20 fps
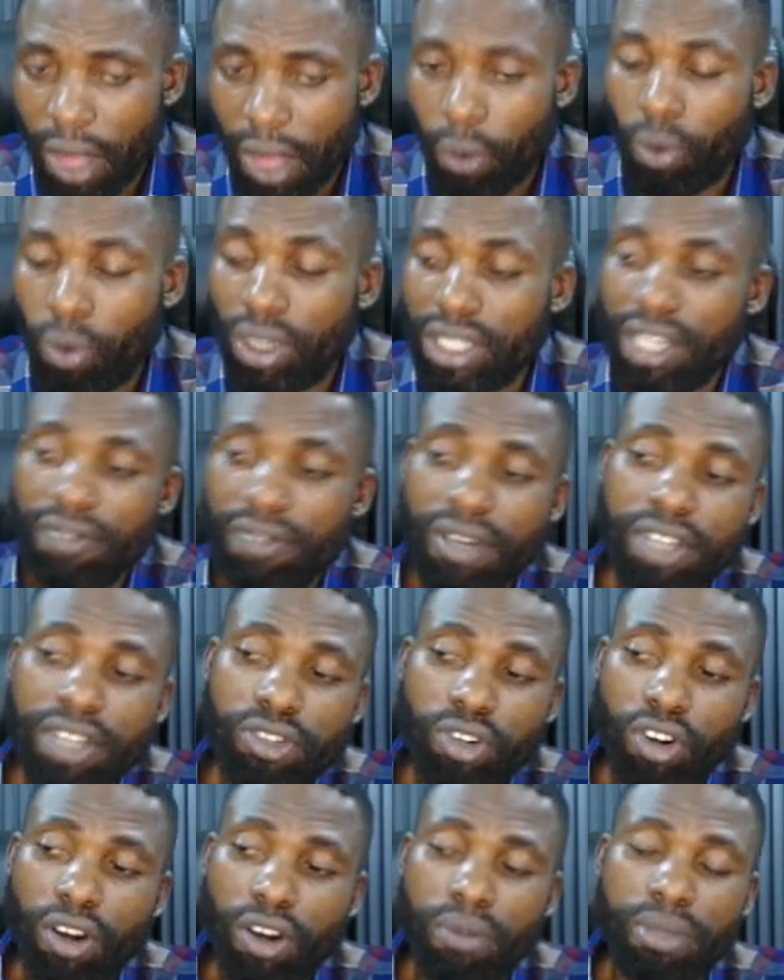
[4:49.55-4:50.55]
Whatever
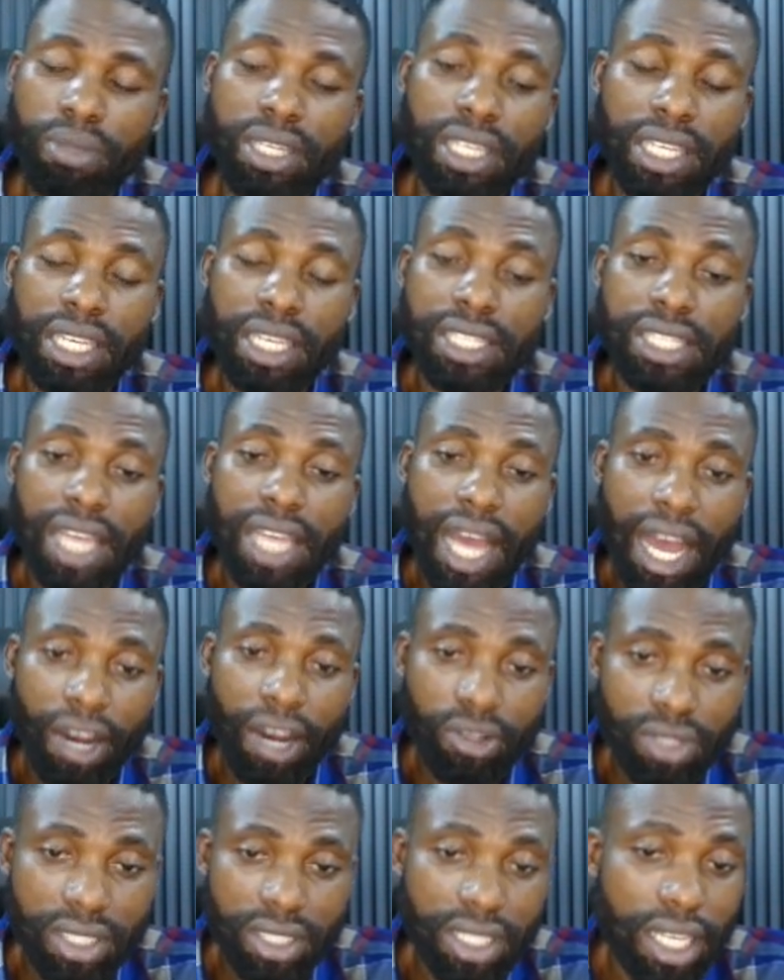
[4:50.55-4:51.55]
you communicate
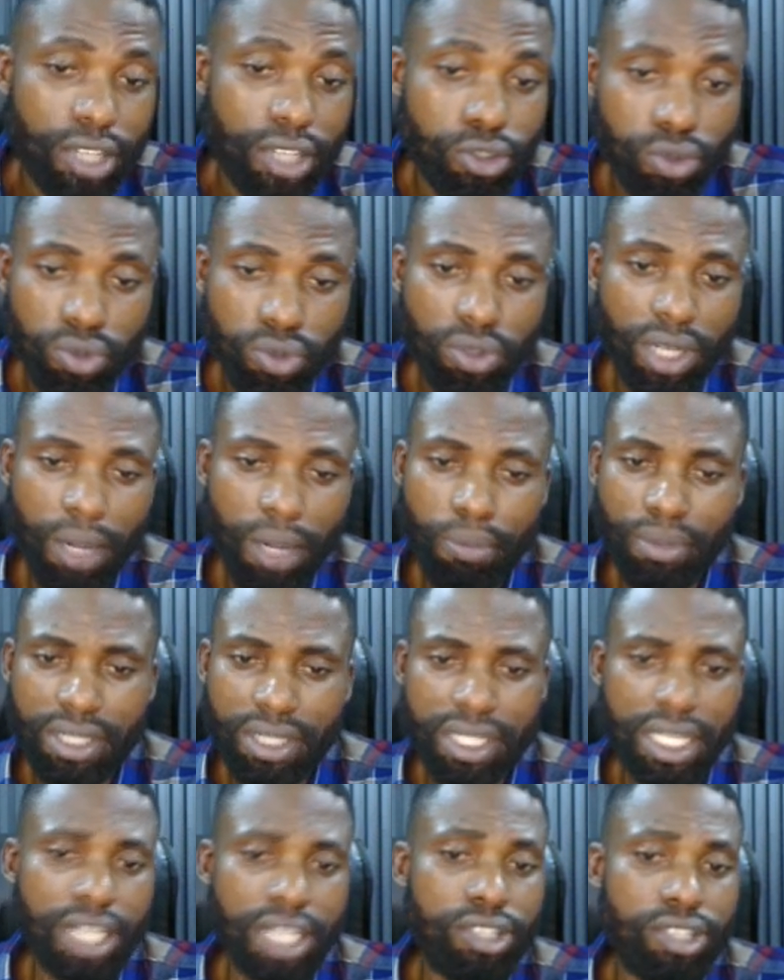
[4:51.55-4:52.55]
out there should
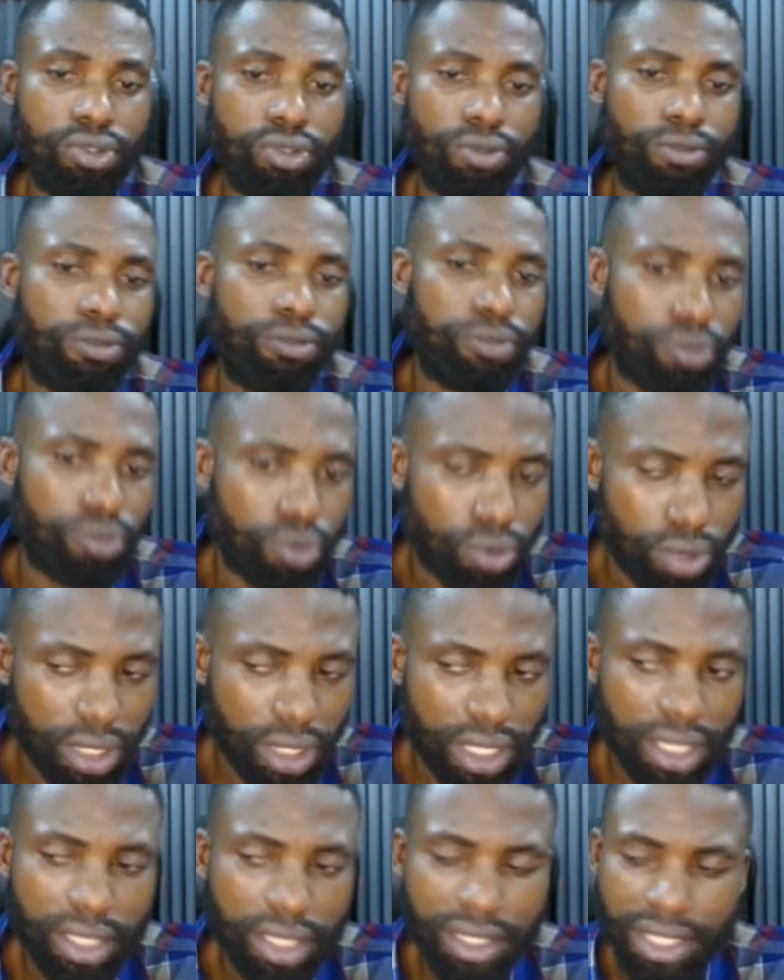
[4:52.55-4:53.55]
represent you
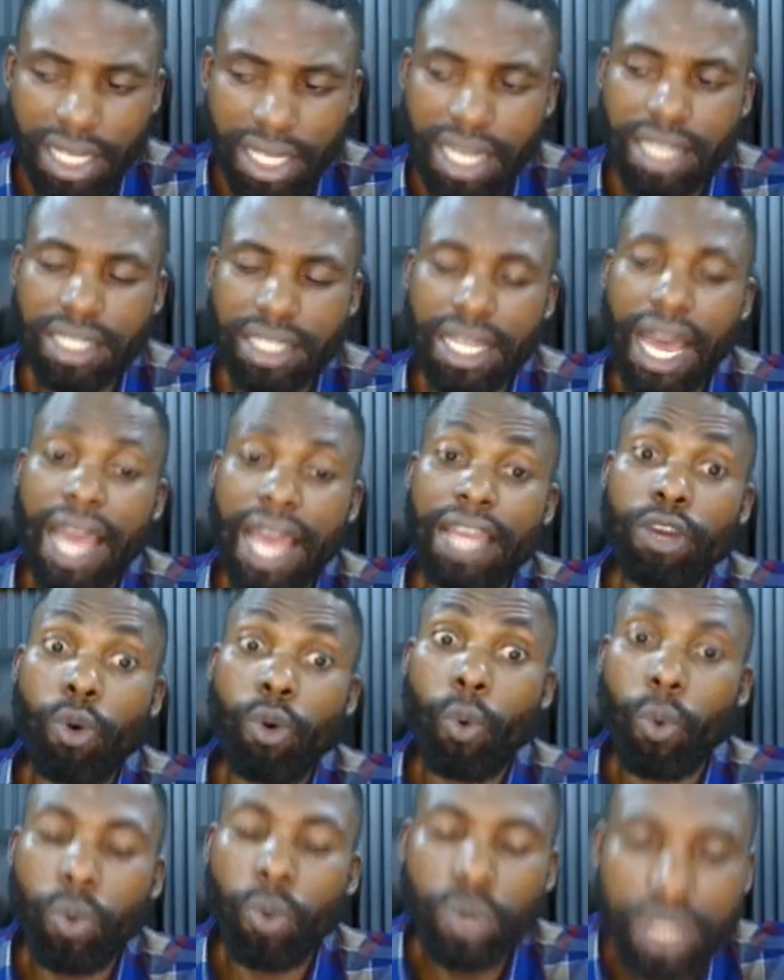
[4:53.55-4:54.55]
fully. Yes, I
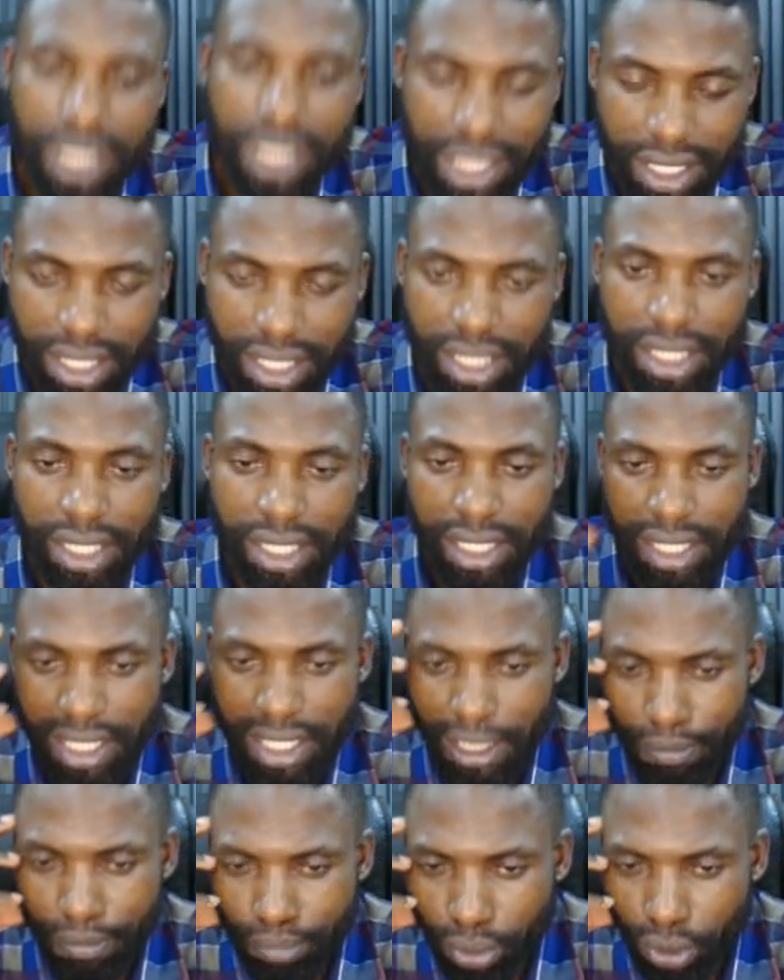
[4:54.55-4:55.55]
own it. It's
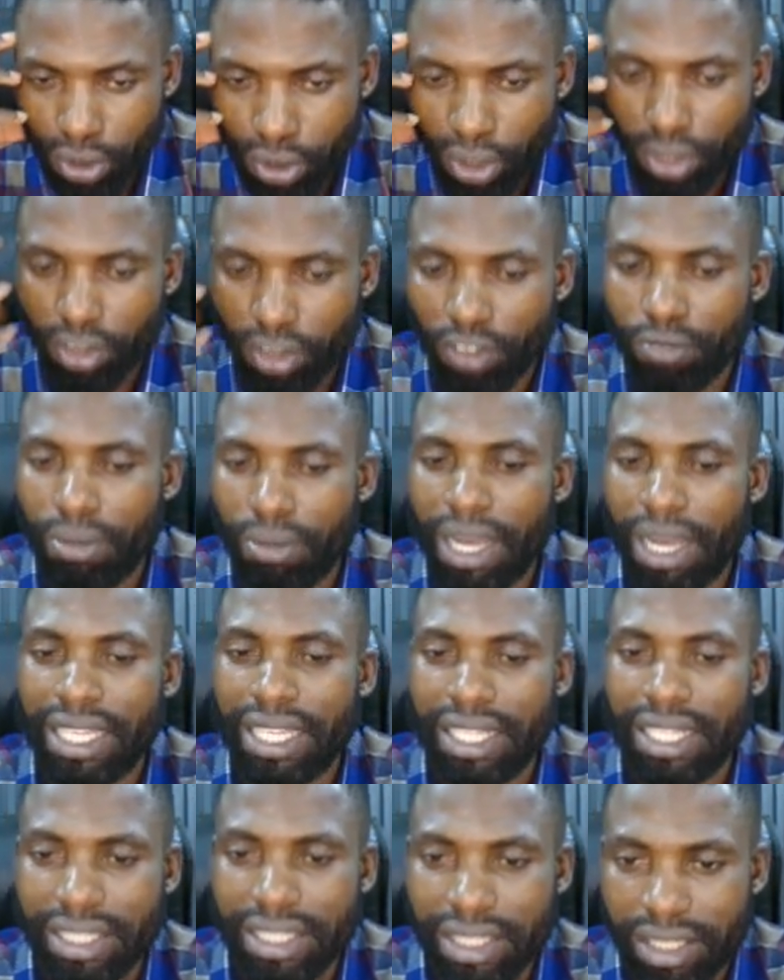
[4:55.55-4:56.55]
a product of my
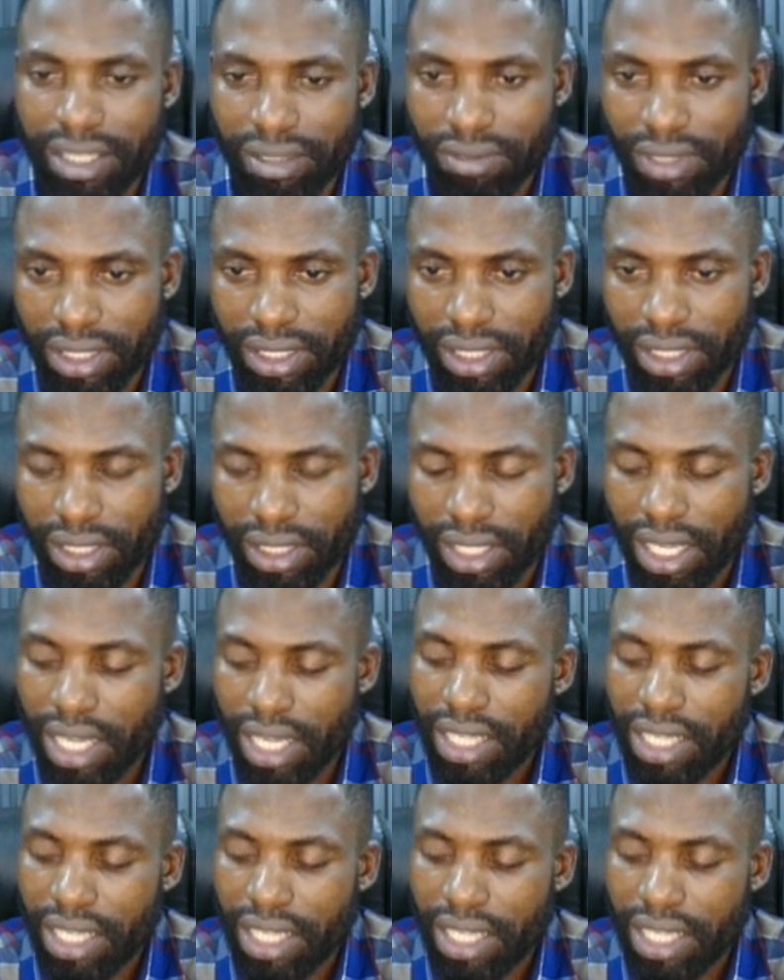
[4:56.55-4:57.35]
creativity.